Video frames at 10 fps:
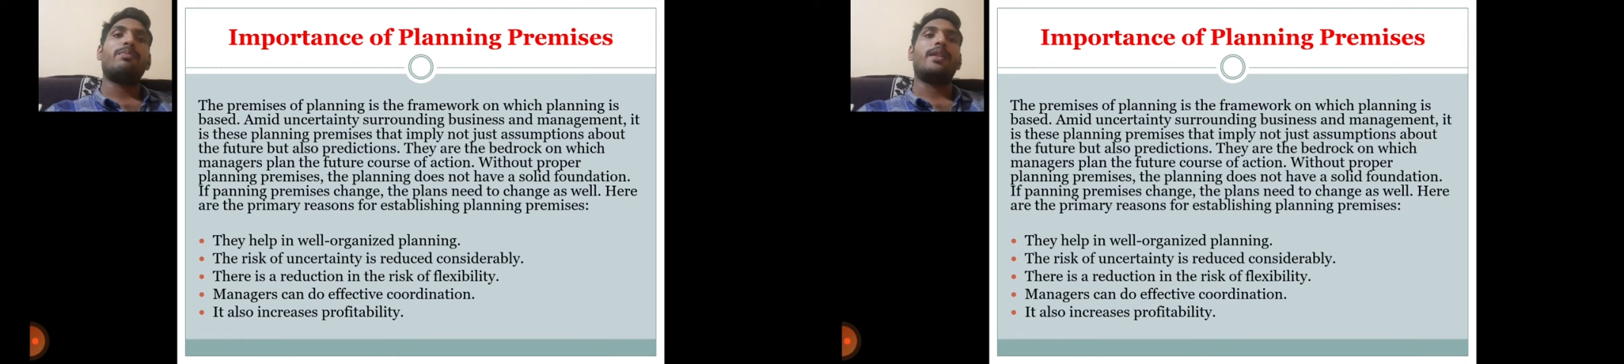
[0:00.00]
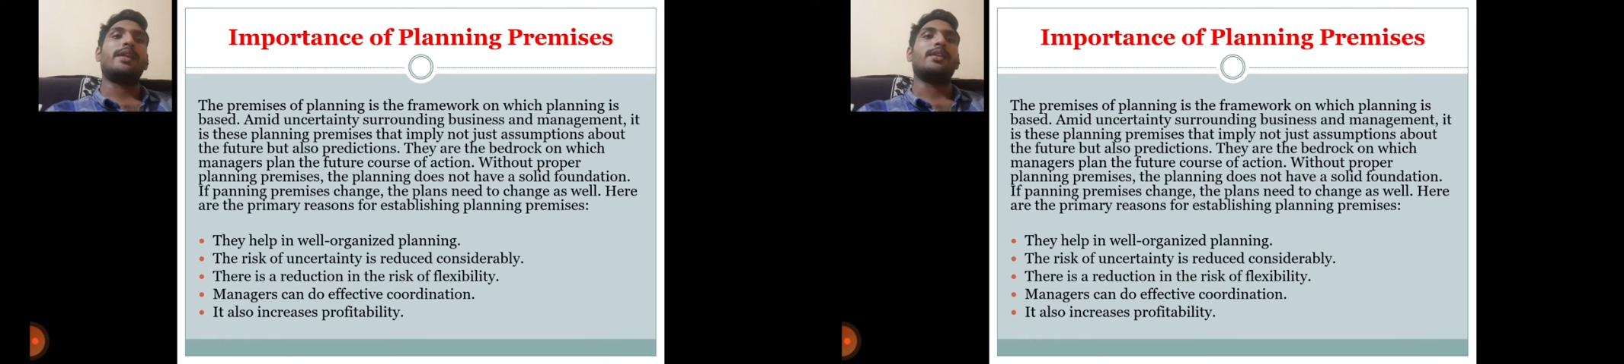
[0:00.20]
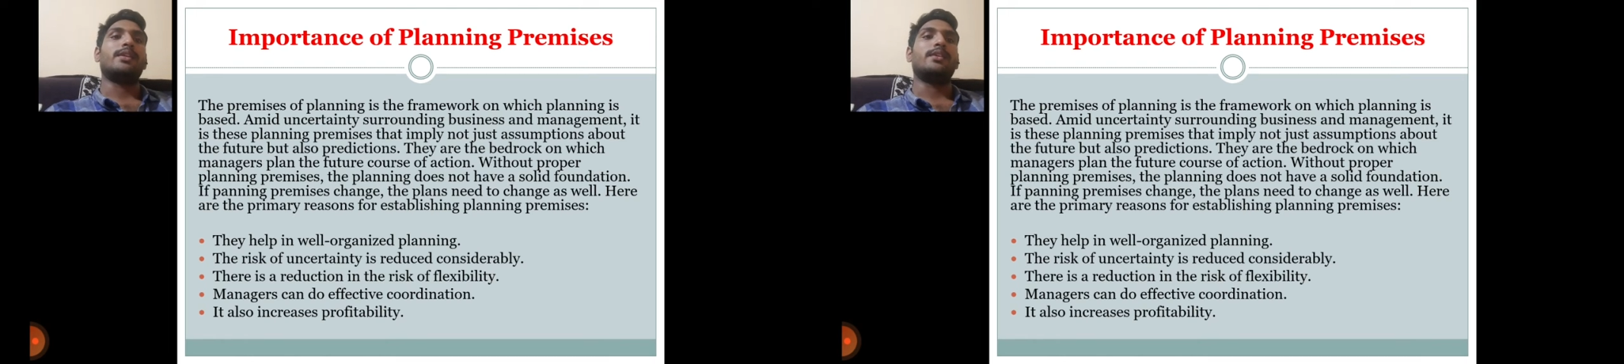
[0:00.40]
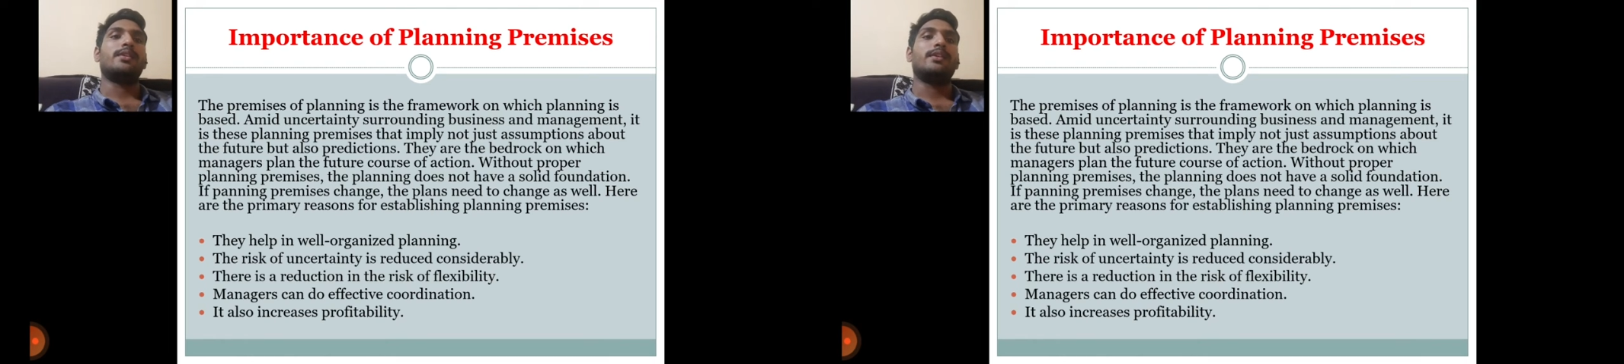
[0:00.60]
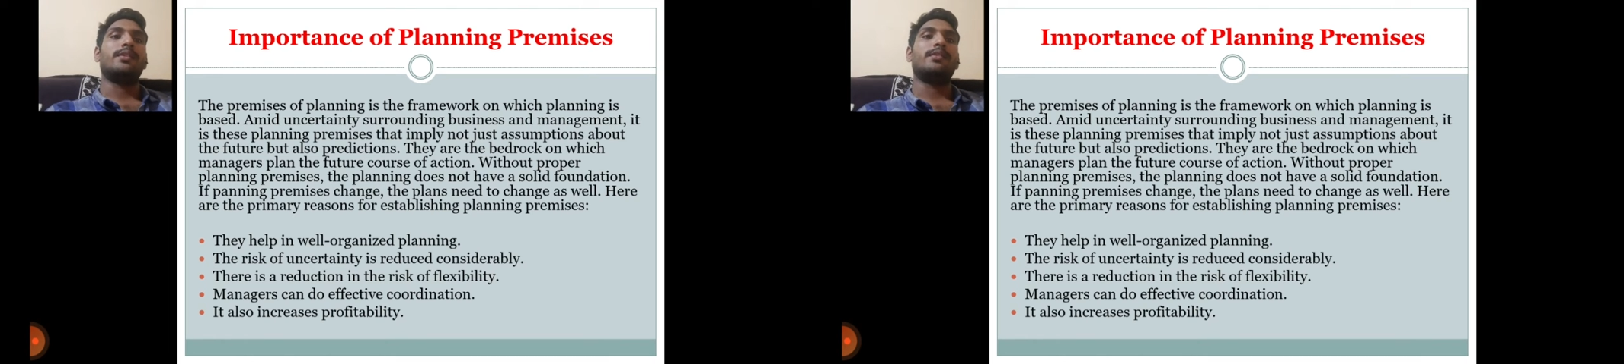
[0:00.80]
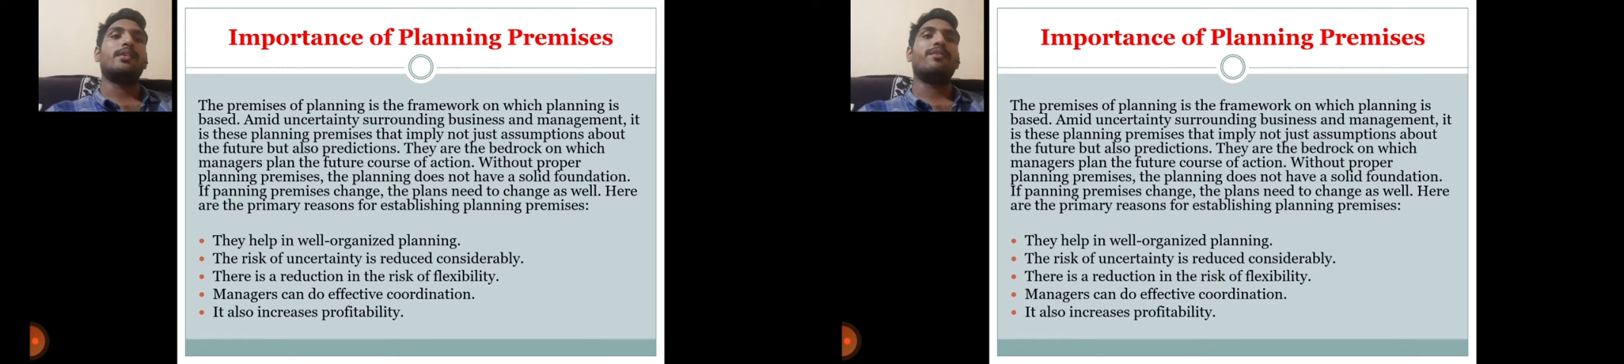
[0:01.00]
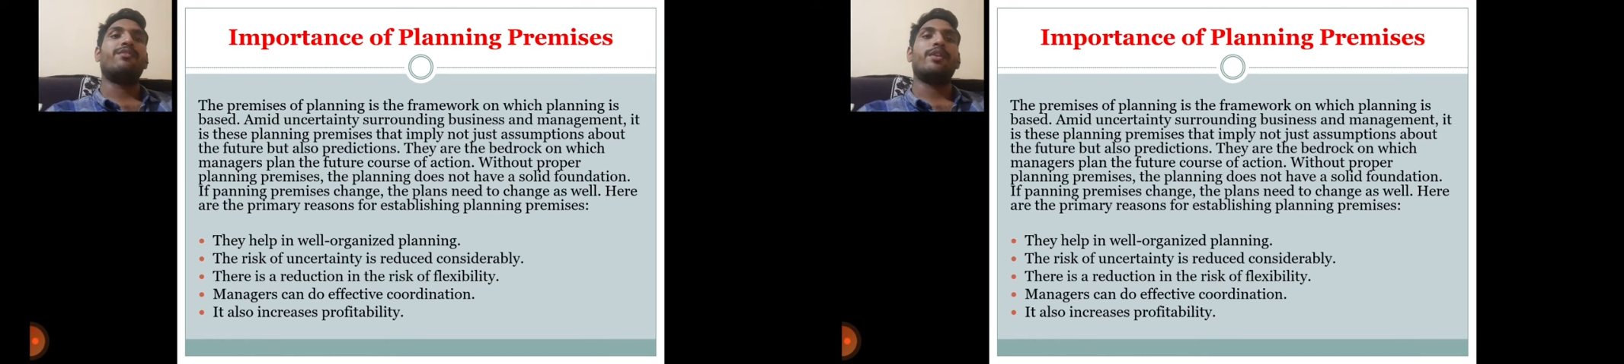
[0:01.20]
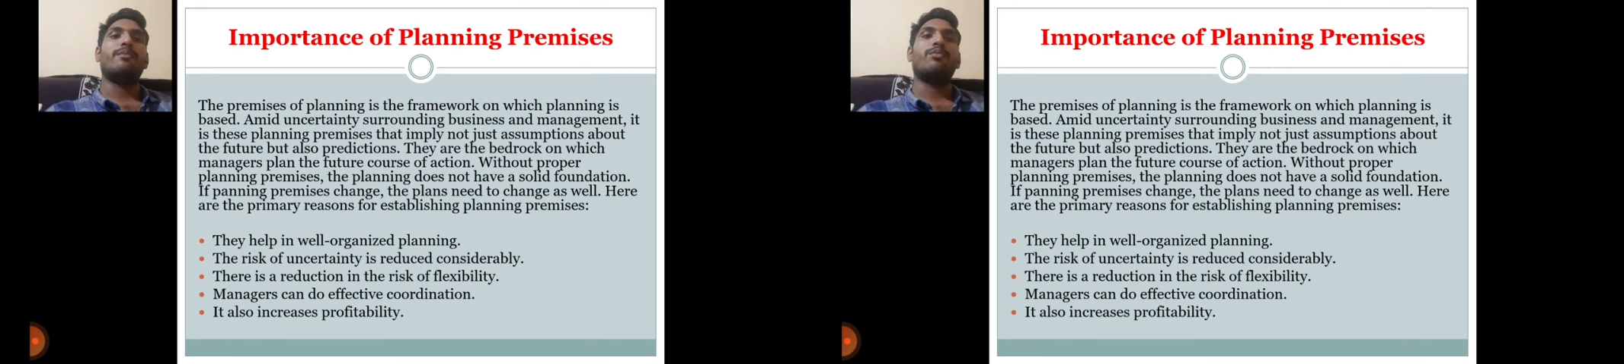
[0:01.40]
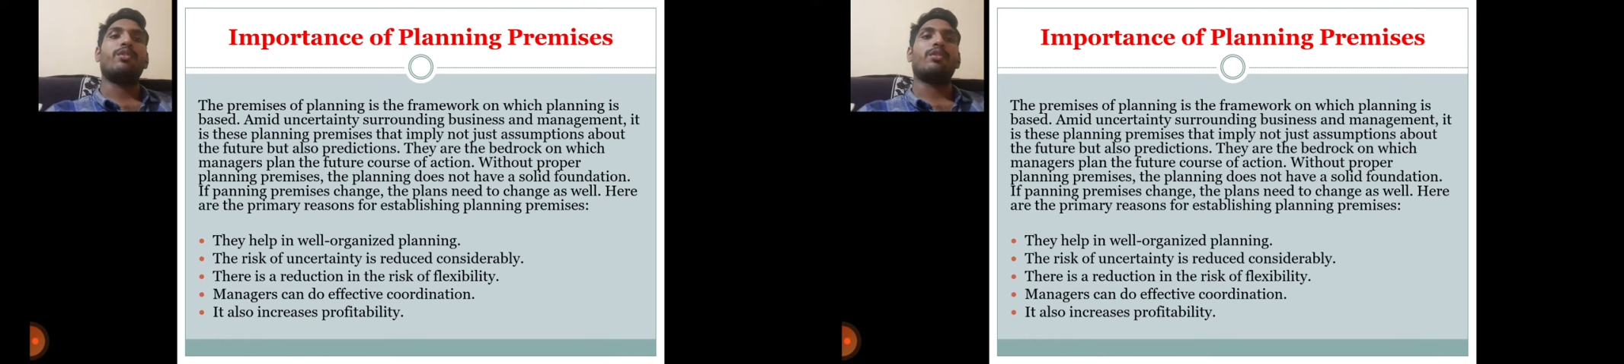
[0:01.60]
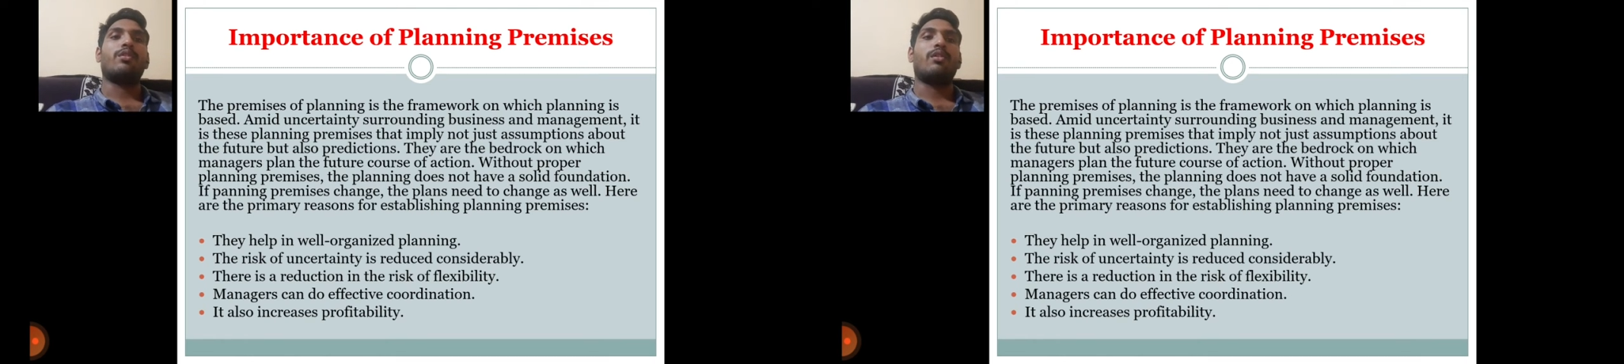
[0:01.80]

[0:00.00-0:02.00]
planning is the framework